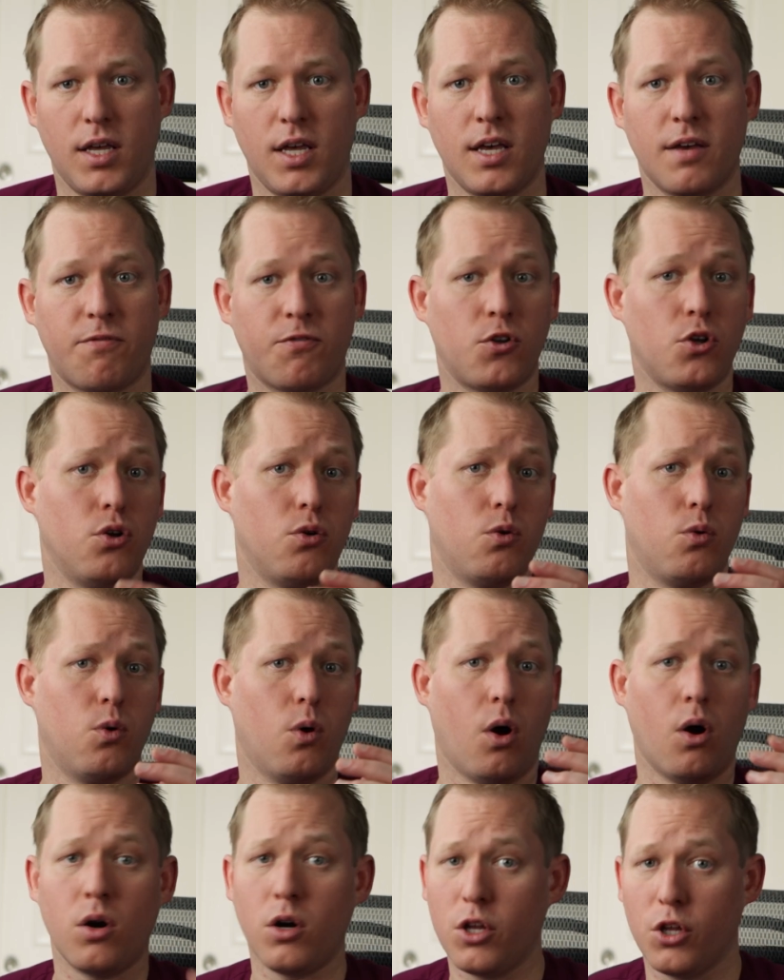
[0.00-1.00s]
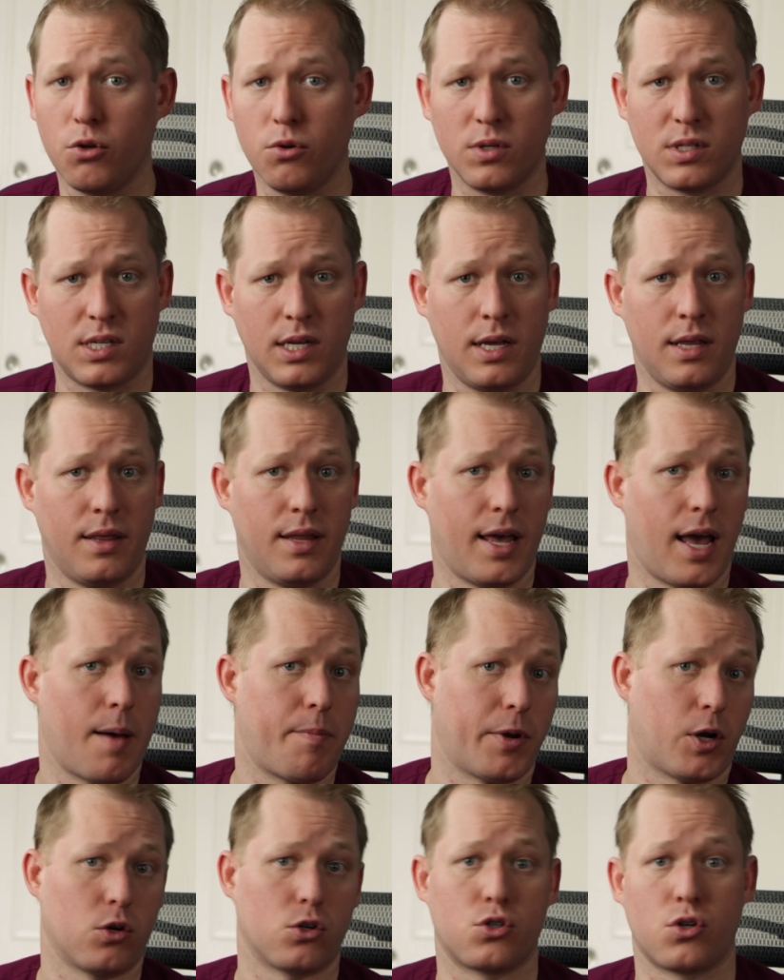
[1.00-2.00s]
If you aren't using the
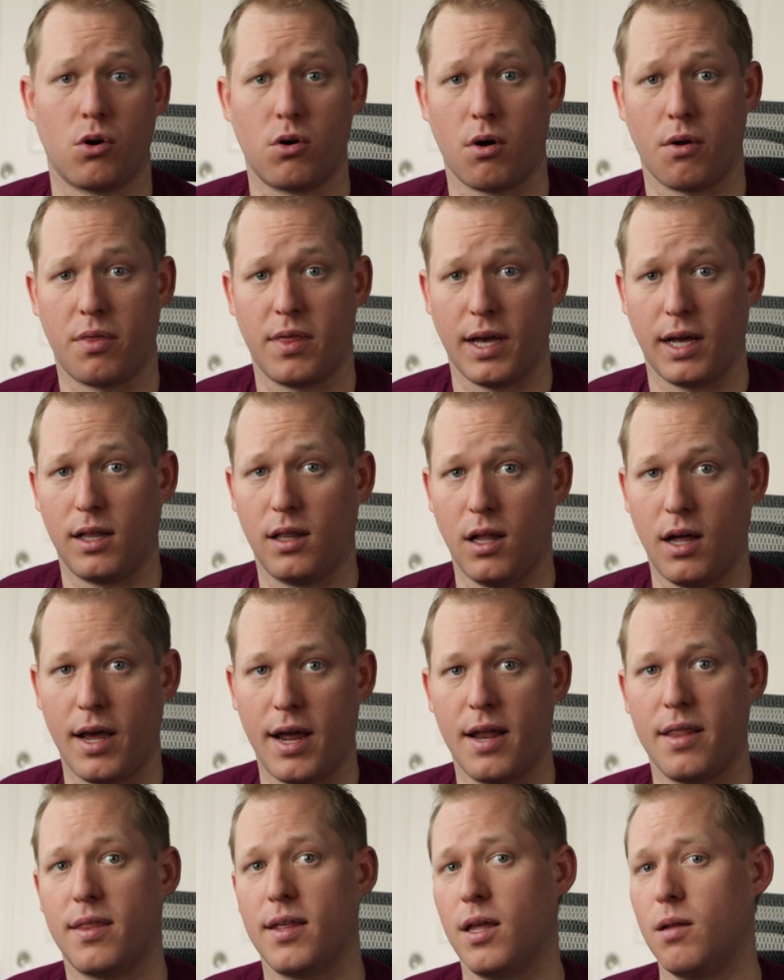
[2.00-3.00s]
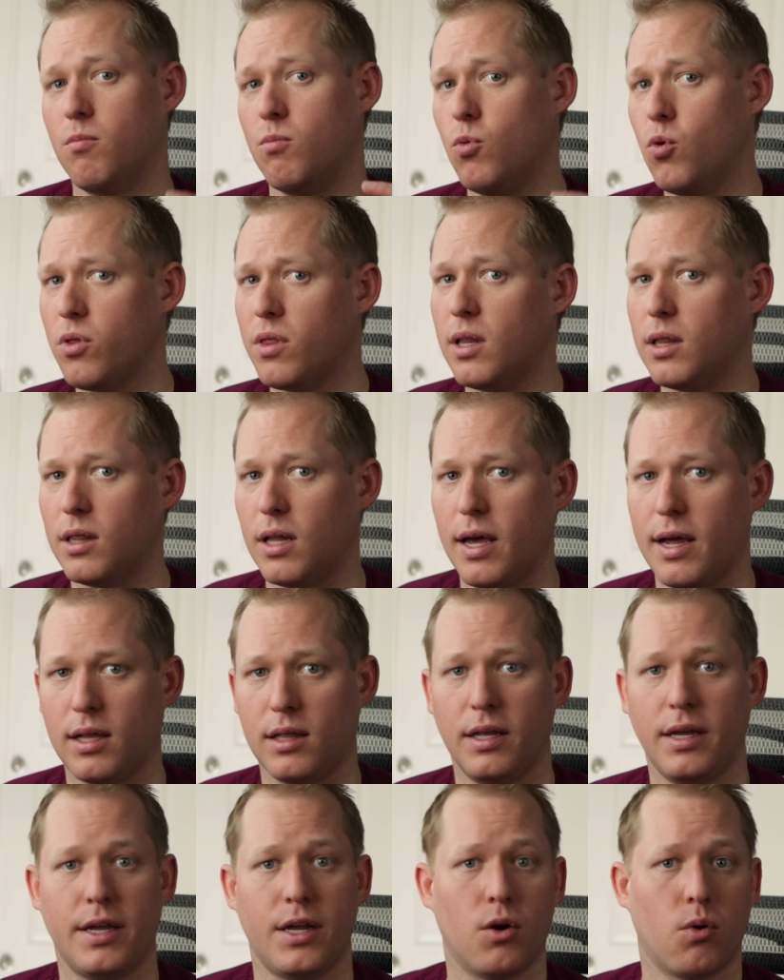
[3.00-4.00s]
Epic or Cerner thick client, then more than
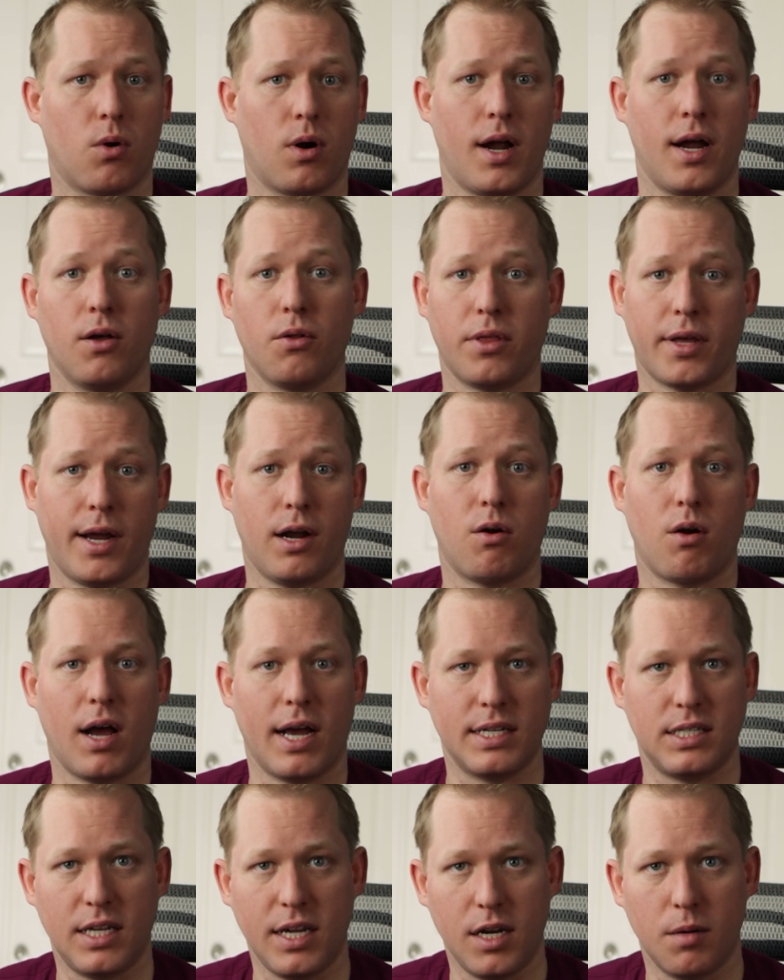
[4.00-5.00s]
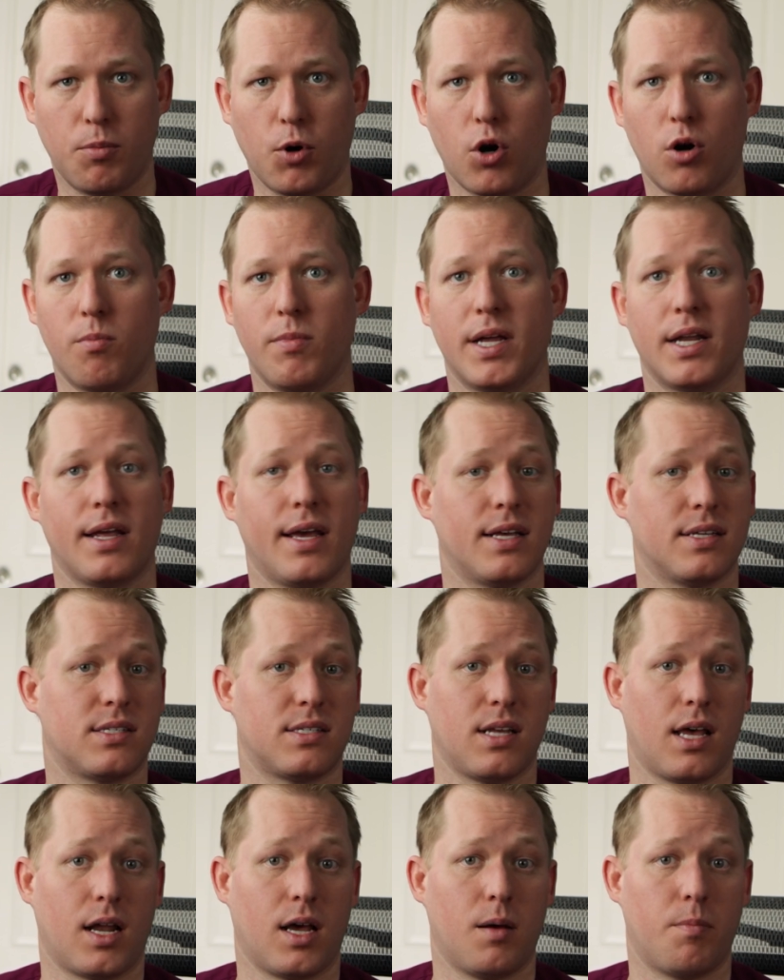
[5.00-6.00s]
likely your healthcare IT department has
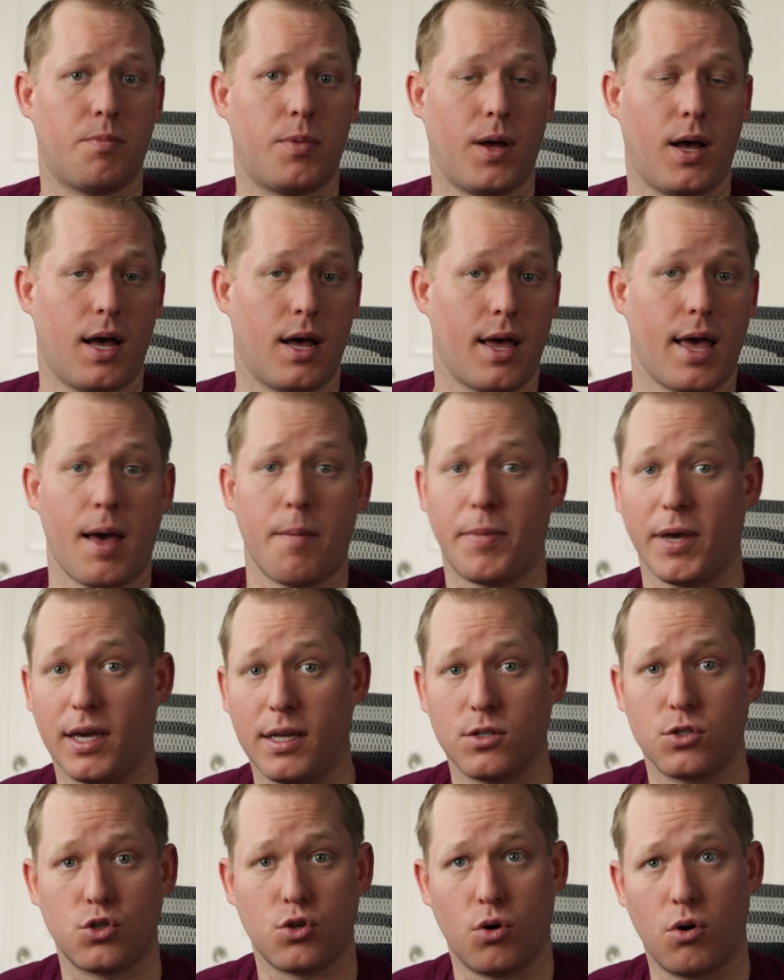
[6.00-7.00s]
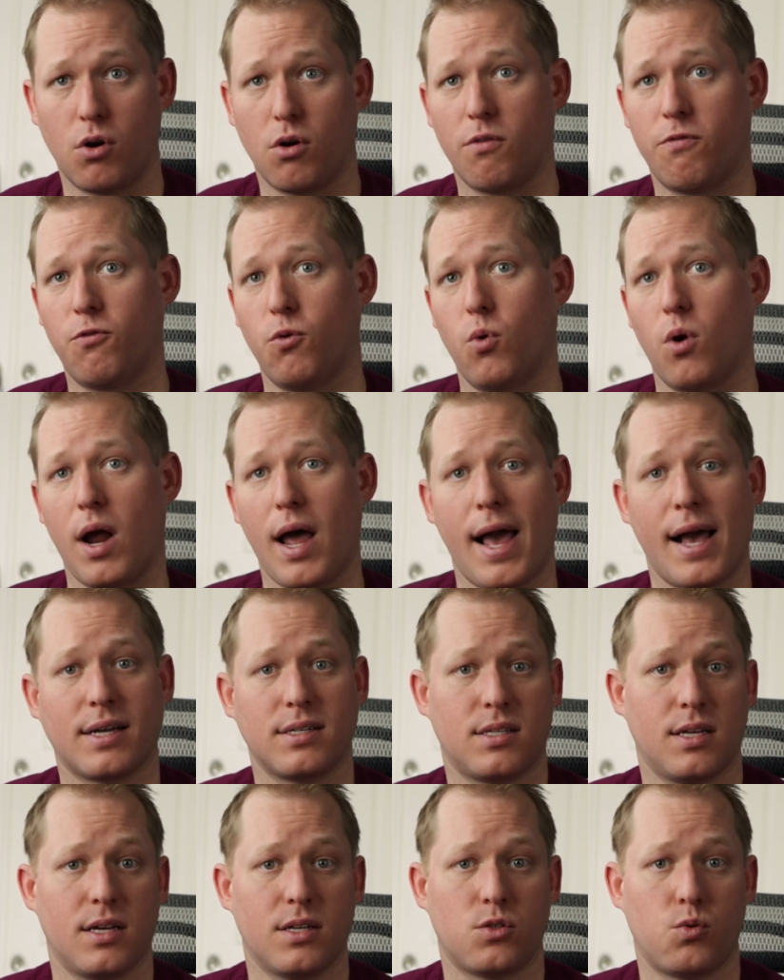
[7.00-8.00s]
set up Epic and Cerner for
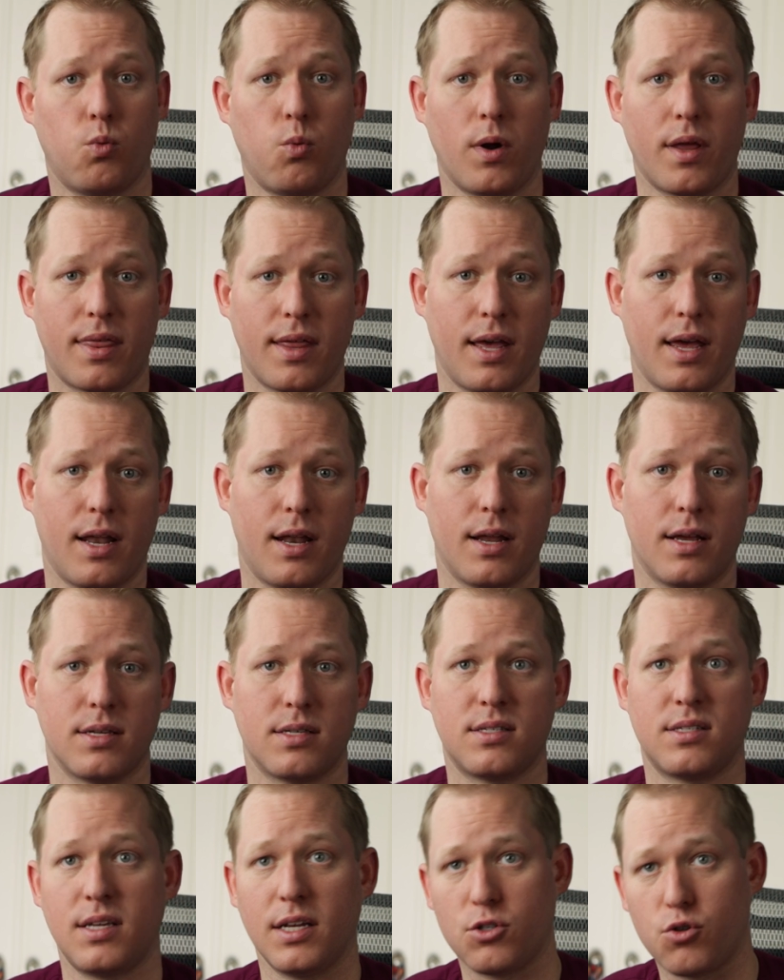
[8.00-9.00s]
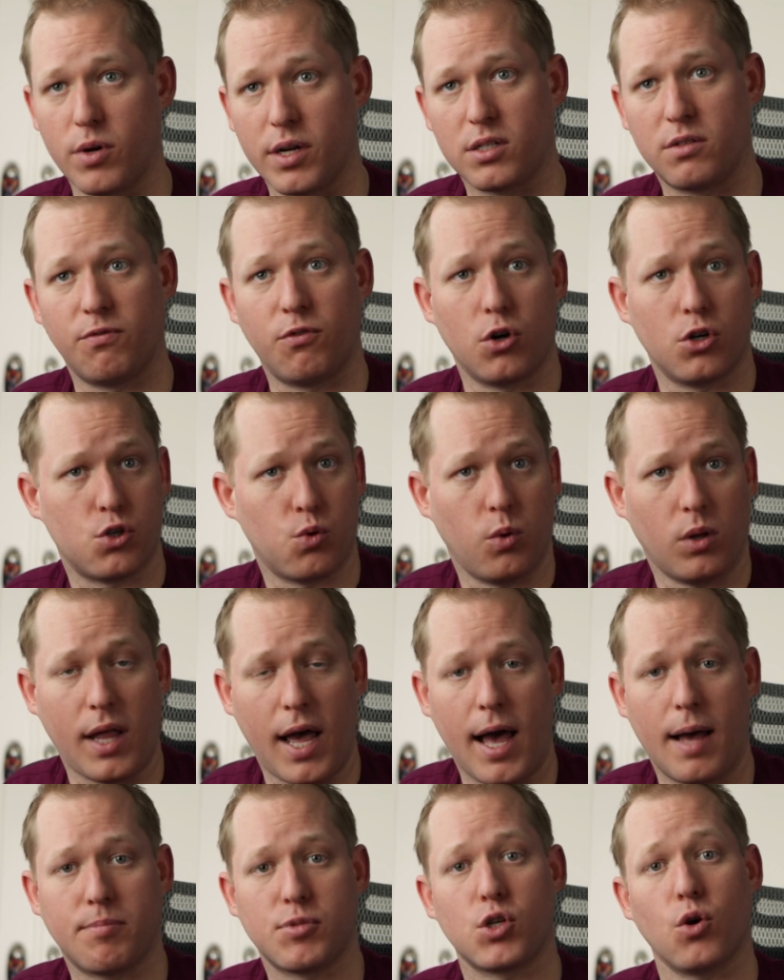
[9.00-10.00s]
access within Citrix virtual
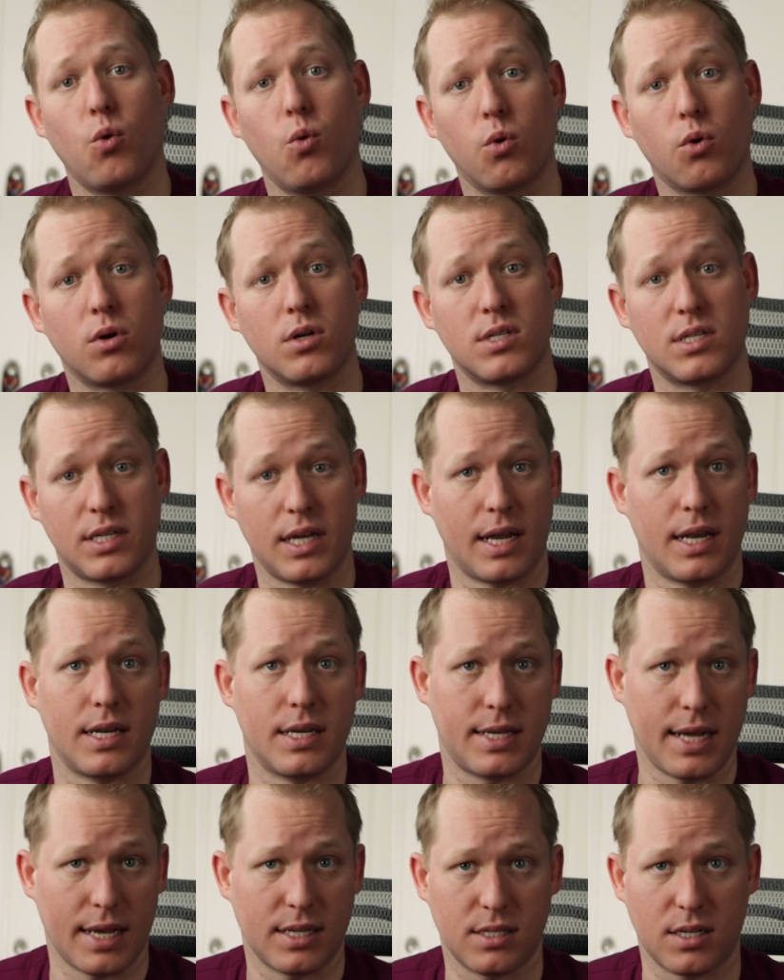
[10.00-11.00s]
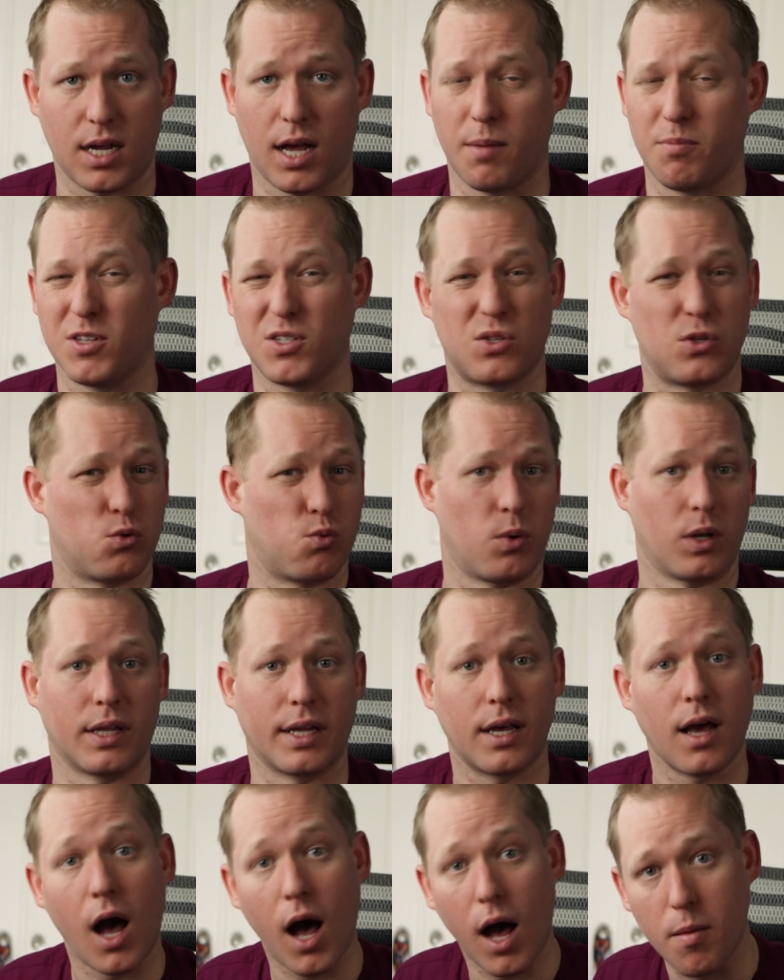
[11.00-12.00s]
apps or Zen desktop. This is
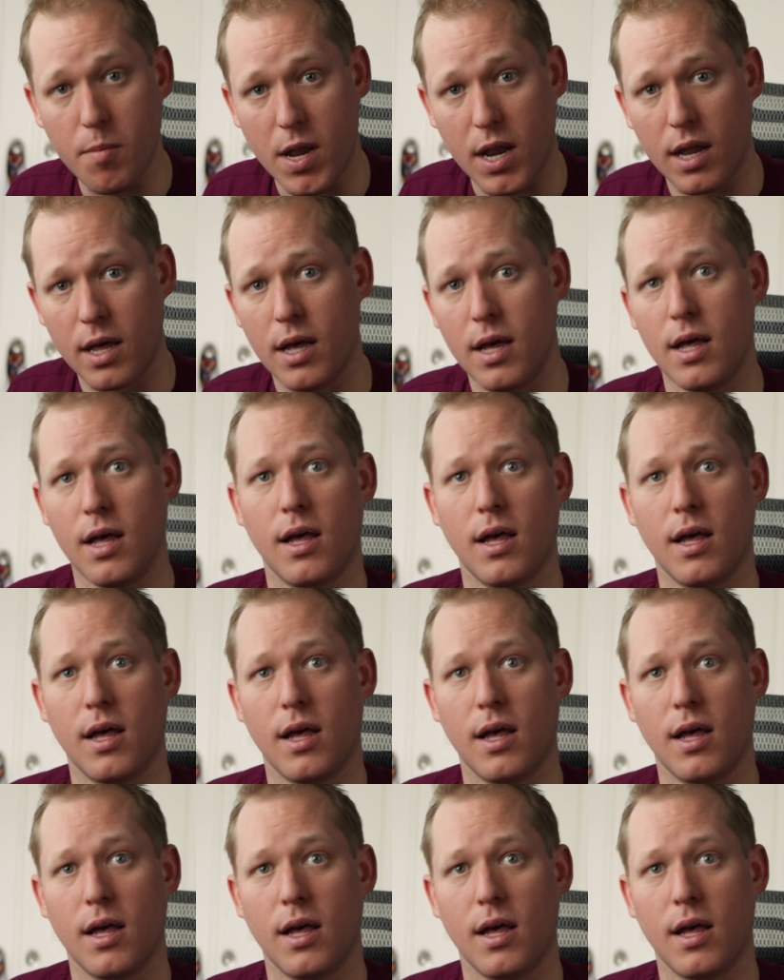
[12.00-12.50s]
really common.